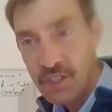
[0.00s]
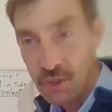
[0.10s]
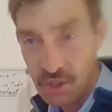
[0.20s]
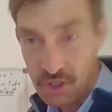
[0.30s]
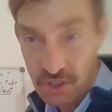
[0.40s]

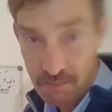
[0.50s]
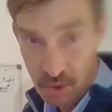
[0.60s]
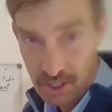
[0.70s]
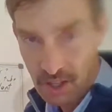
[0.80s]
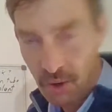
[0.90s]
So does
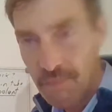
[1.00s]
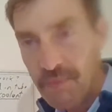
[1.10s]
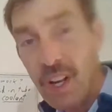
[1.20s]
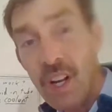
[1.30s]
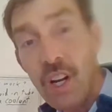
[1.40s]
Marino.
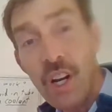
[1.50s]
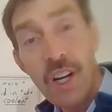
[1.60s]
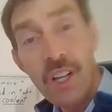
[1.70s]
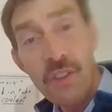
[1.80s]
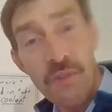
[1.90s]

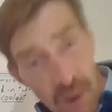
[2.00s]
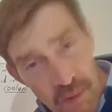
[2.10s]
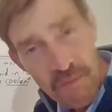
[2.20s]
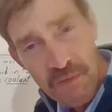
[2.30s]
From the